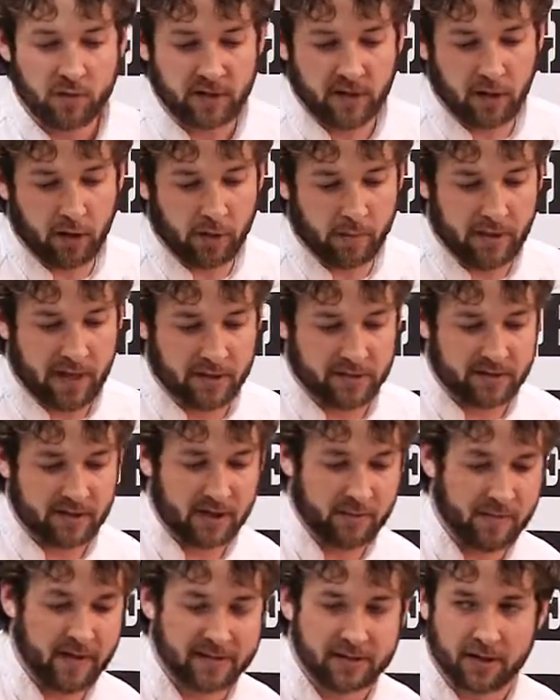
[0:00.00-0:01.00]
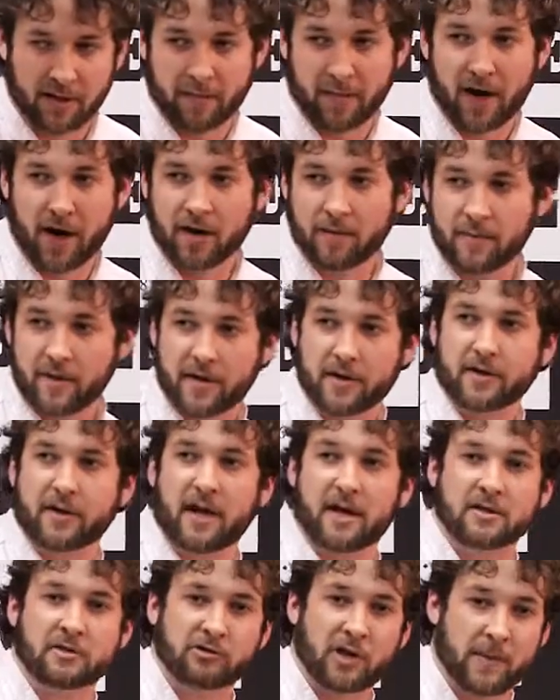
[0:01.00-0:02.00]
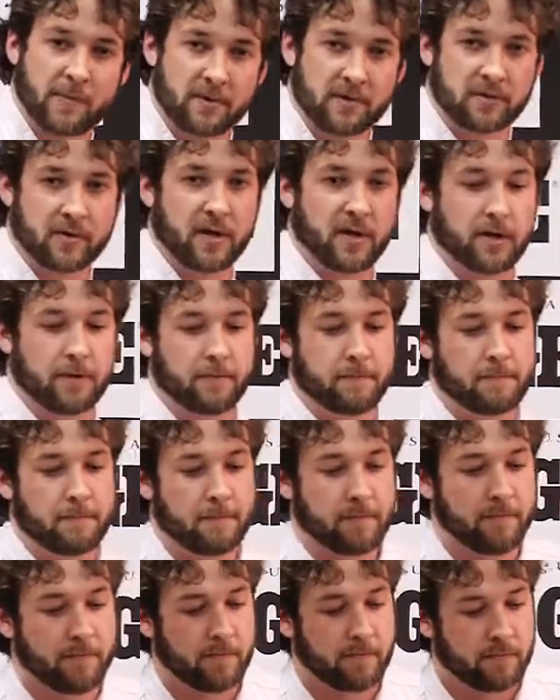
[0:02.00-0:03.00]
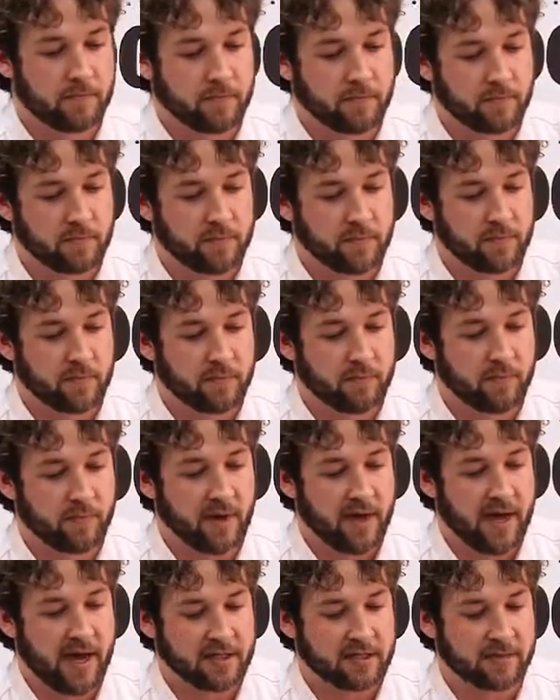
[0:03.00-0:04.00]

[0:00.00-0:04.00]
you get a little bit of that tidbits on the bottom there, kind of scraping it around, add